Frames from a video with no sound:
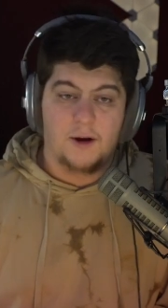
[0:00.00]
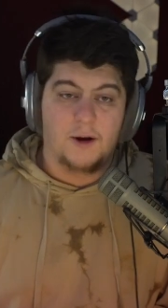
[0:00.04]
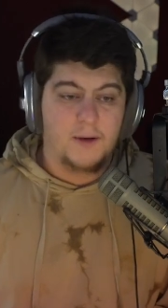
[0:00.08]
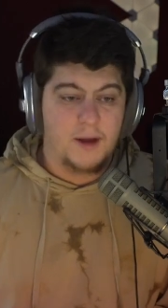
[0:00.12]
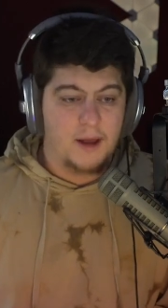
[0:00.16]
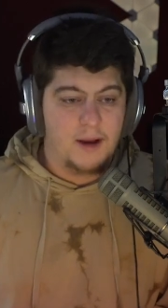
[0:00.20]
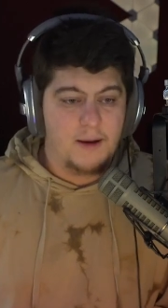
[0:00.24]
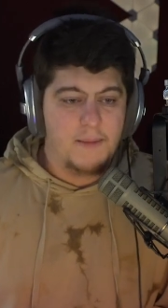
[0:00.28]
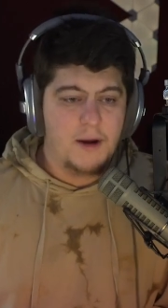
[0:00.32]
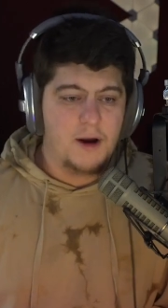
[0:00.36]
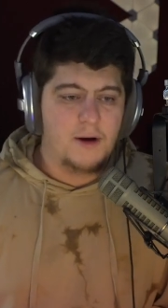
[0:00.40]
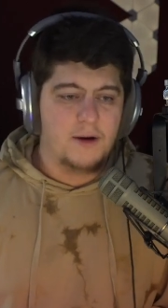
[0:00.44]

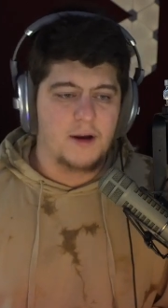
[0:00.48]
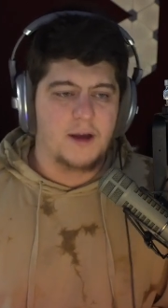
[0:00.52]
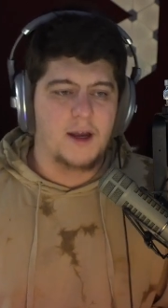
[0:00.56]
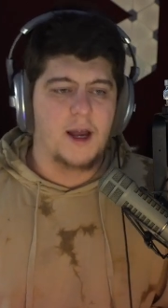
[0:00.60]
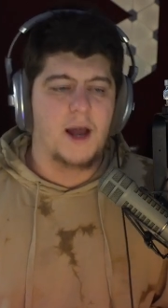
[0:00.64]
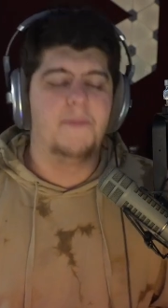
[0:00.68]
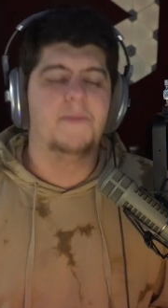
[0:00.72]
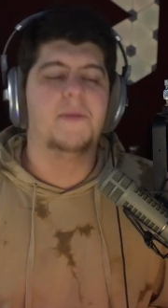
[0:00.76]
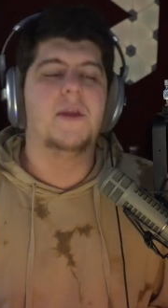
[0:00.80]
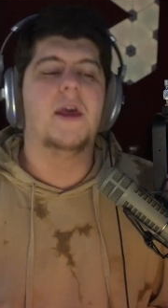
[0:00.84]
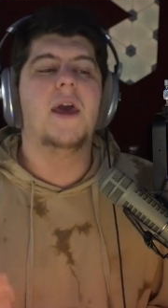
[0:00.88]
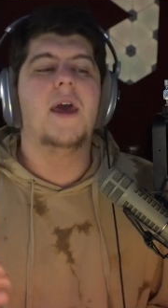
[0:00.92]
in
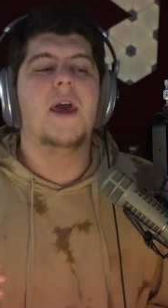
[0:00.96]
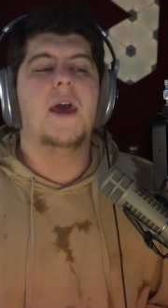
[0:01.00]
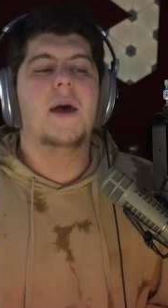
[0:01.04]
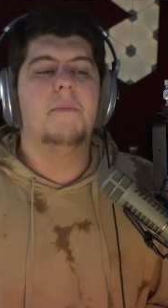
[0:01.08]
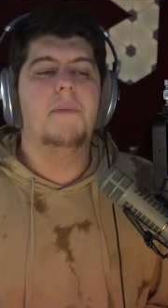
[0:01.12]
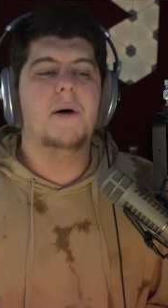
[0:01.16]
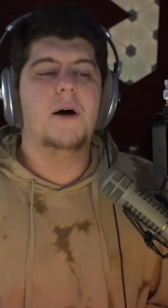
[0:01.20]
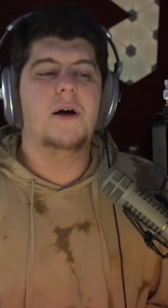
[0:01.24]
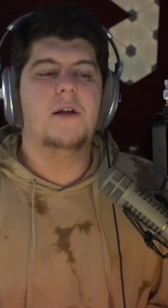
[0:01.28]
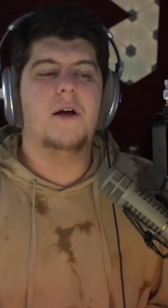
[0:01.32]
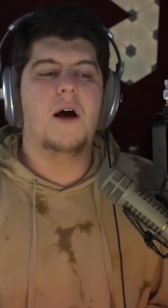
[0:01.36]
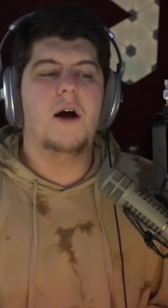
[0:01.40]
America.
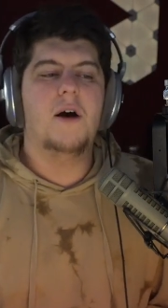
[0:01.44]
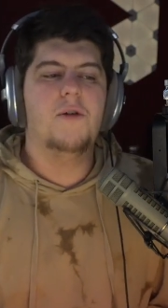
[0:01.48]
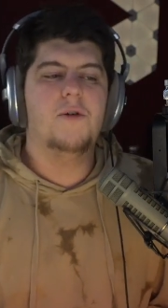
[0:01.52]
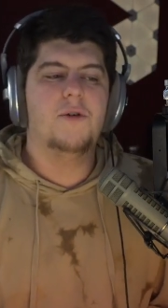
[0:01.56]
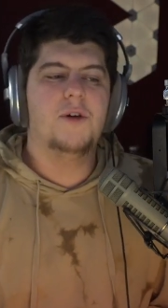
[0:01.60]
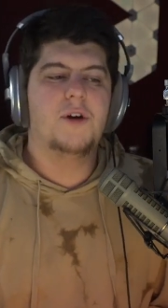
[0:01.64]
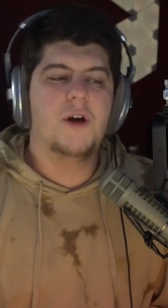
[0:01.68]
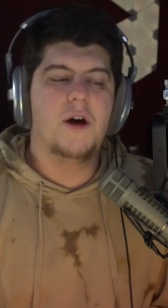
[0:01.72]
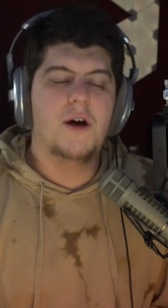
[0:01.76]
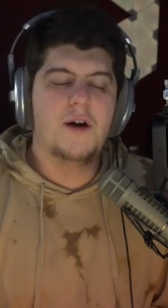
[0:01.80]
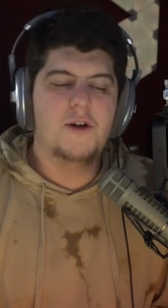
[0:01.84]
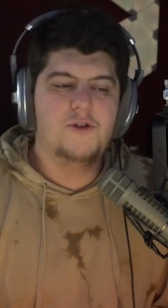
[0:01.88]
But
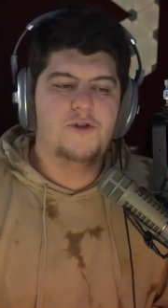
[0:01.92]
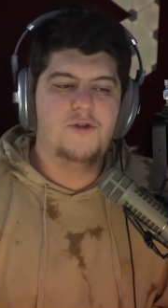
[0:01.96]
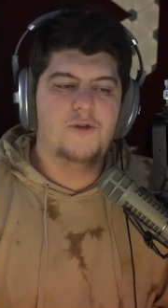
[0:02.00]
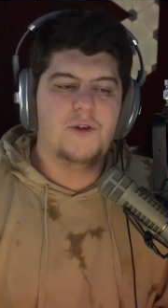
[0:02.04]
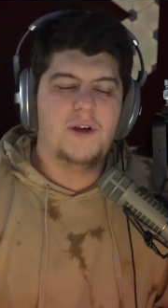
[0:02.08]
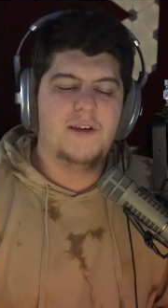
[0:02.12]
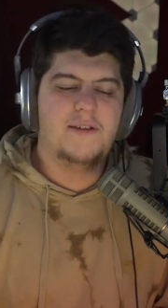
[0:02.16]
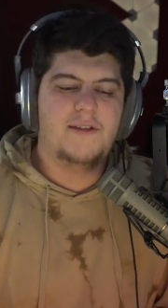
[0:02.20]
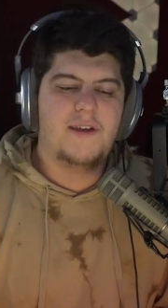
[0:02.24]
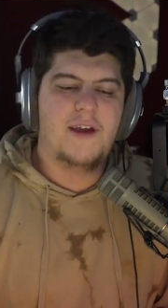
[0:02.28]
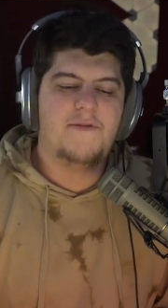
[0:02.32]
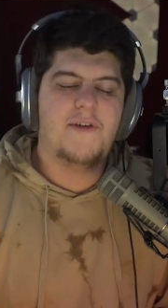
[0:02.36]
other
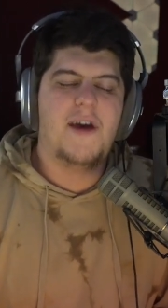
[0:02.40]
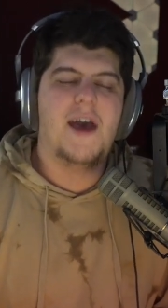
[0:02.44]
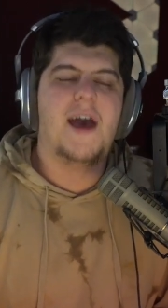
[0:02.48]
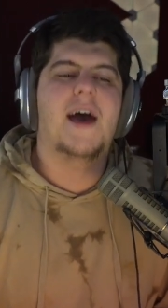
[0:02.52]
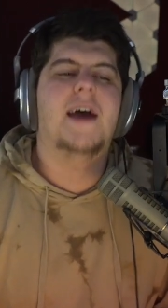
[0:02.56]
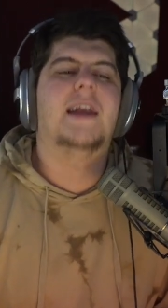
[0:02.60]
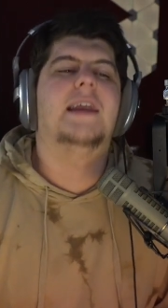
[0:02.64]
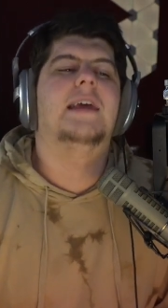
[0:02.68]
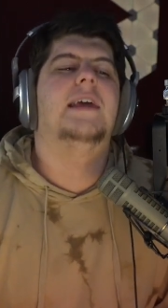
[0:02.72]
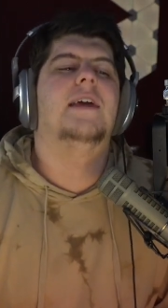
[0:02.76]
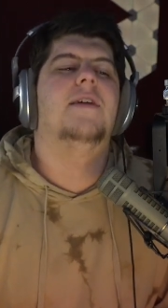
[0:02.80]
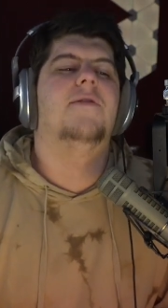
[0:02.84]
countries have
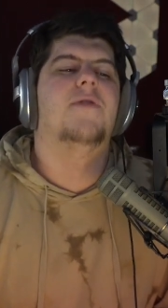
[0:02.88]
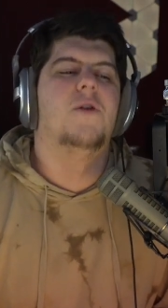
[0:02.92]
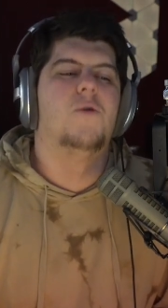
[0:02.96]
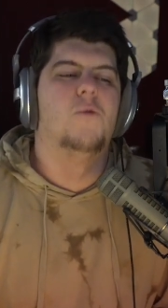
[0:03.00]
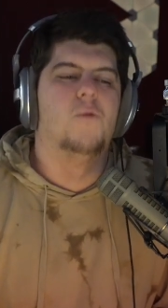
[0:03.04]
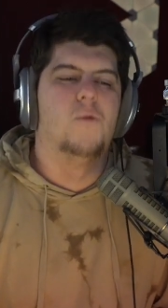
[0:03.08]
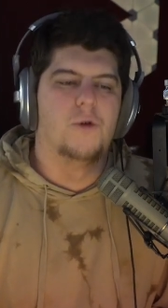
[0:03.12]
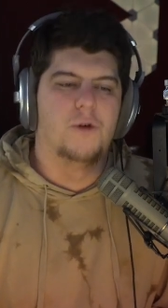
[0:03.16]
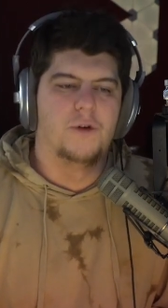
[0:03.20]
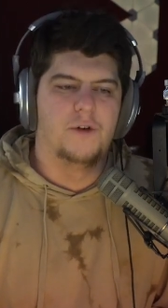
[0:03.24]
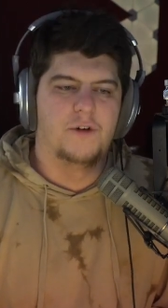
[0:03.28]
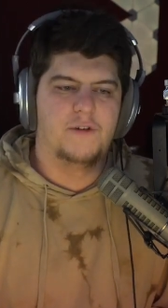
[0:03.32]
had even
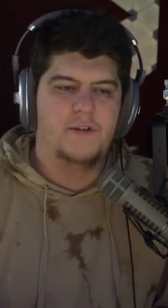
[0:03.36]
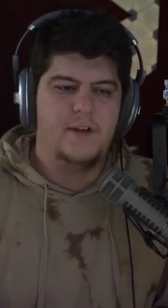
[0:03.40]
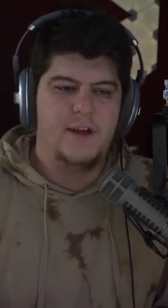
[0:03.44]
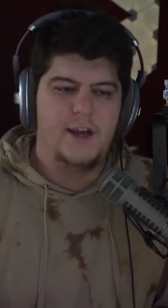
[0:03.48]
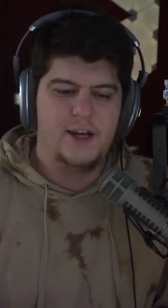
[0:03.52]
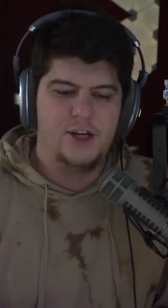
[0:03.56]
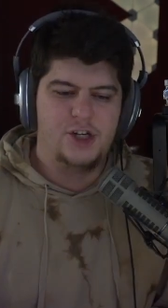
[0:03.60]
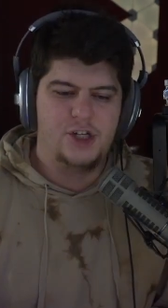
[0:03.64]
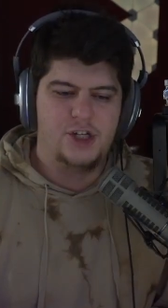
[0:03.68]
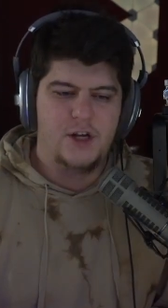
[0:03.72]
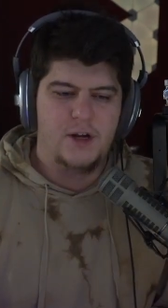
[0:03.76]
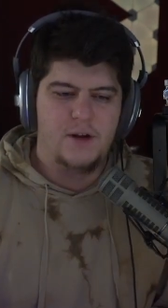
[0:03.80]
worse
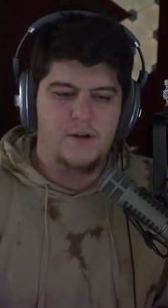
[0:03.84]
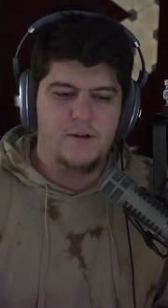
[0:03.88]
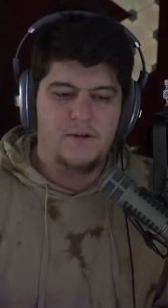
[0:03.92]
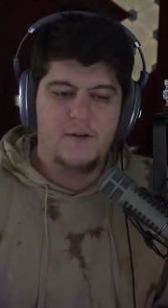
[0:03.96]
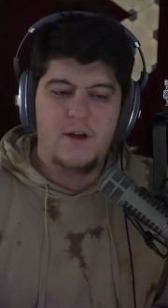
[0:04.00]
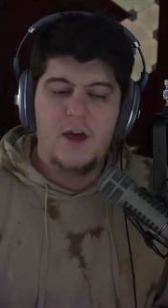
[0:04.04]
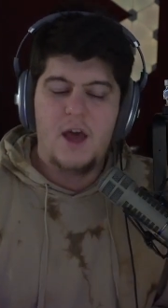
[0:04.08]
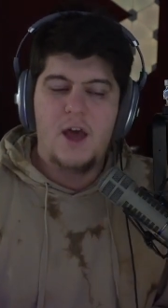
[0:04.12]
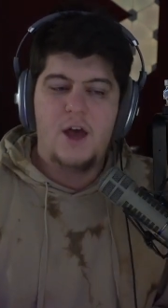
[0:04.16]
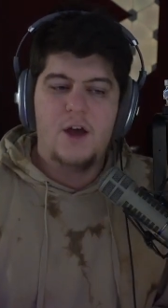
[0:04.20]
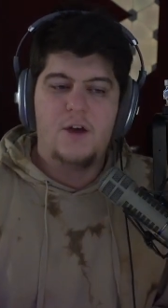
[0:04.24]
issues.